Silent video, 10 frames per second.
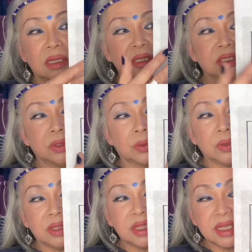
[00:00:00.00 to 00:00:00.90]
So
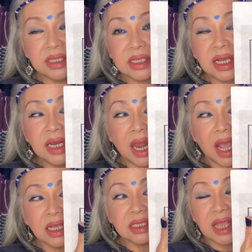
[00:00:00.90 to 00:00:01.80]
this
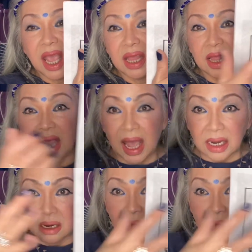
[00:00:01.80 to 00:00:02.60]
connects and that